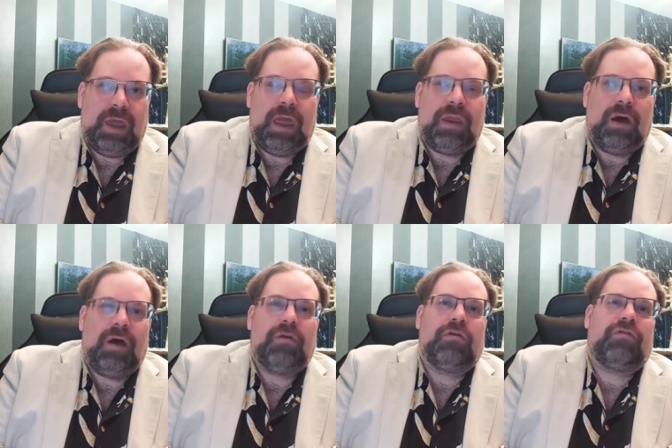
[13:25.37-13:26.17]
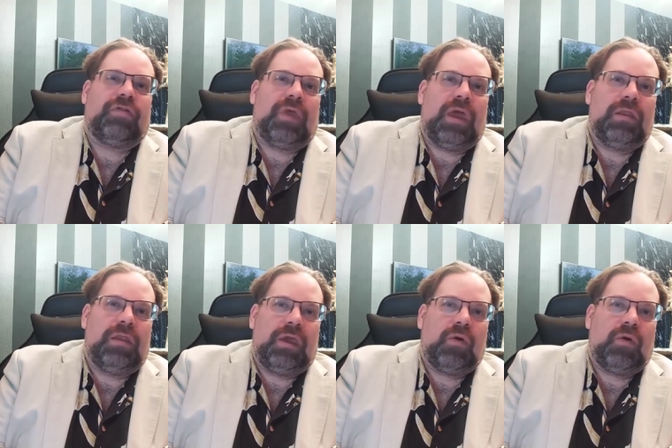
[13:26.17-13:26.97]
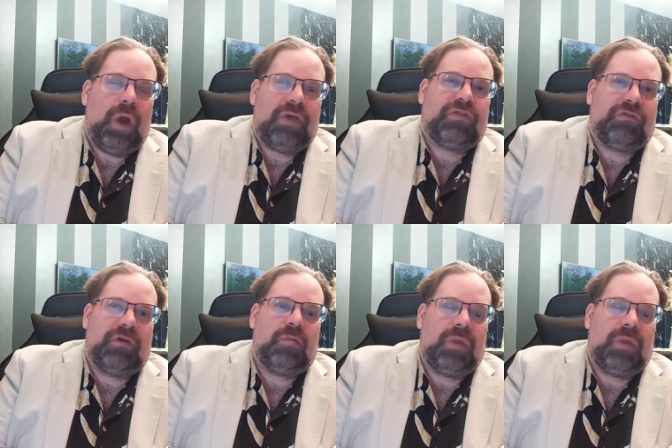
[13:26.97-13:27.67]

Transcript: and understanding Western